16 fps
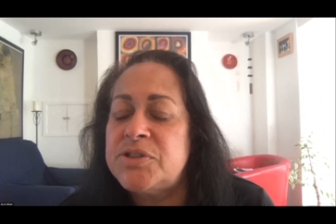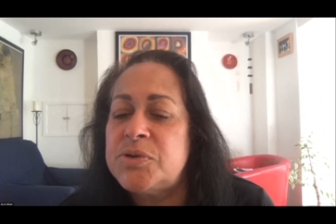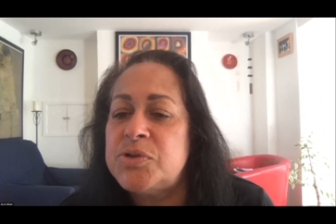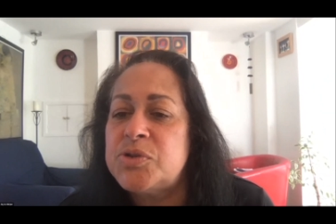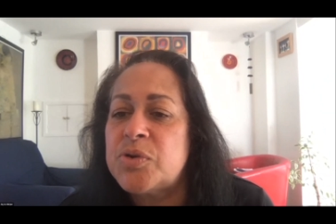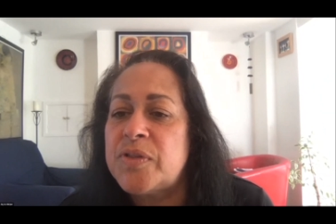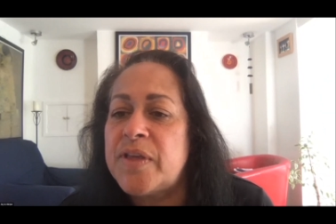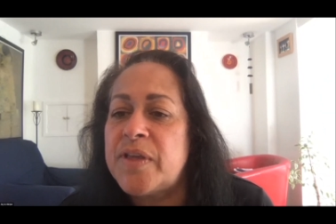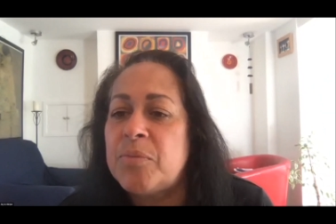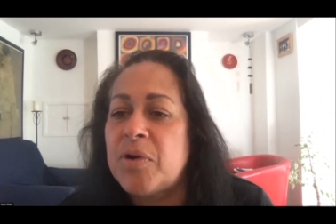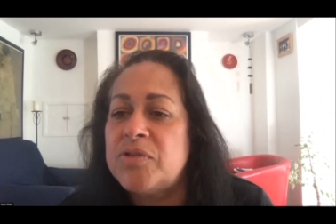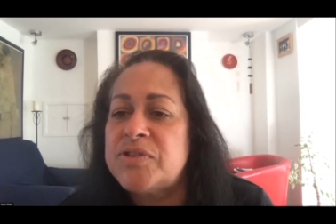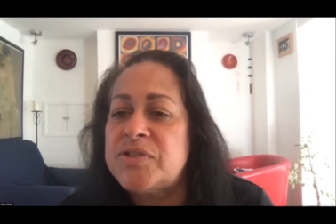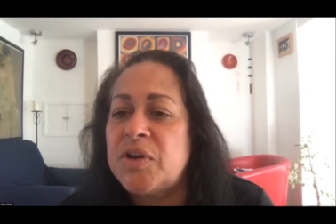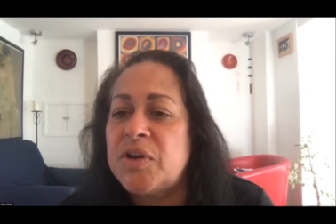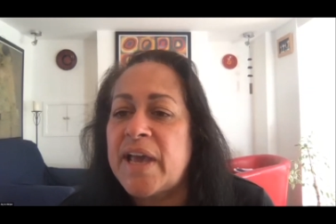to ensure the embryo
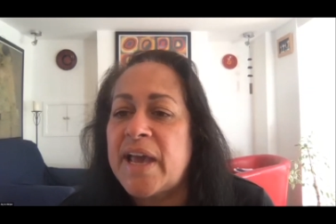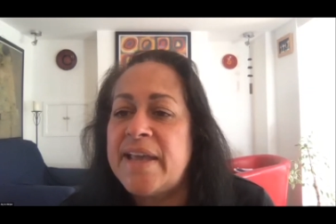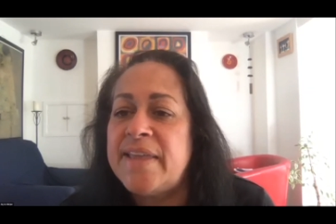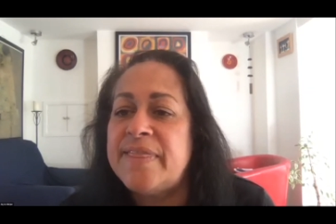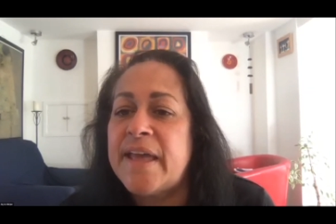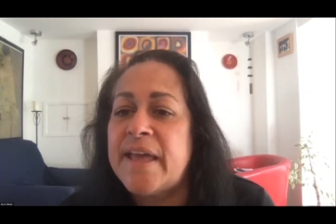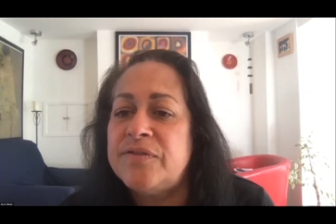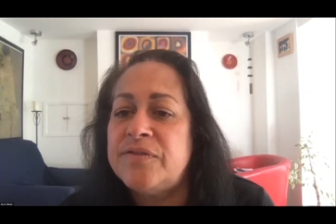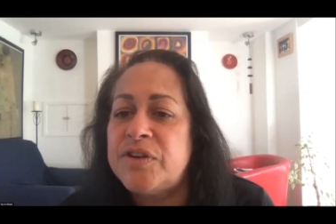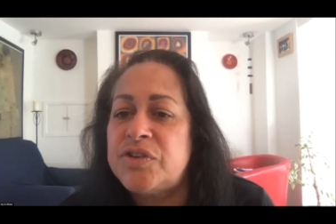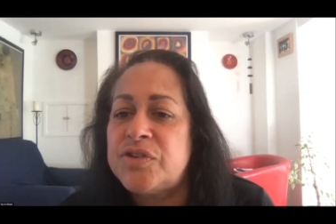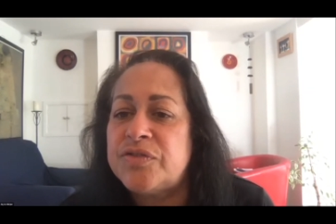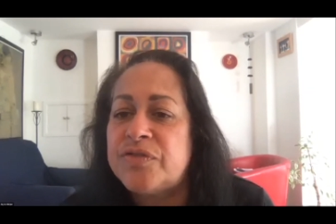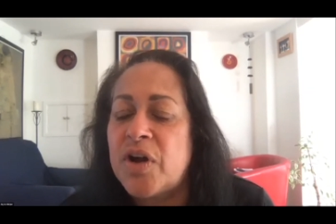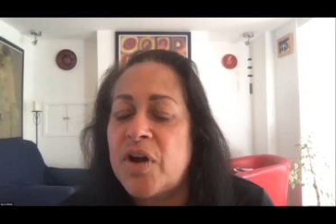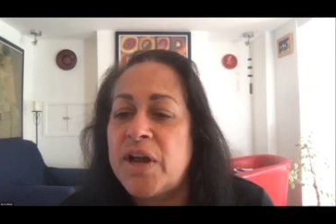is okay, then
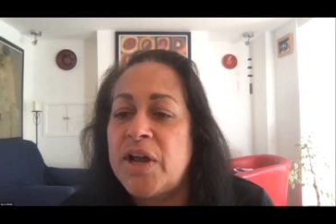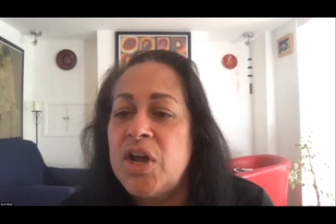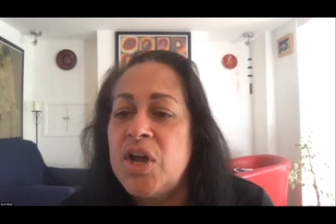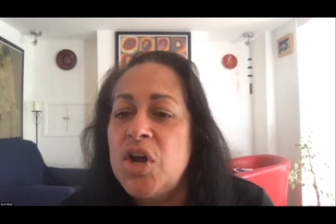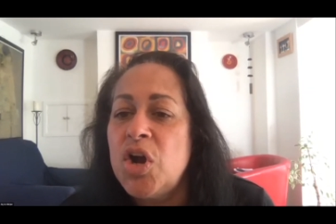vitrify,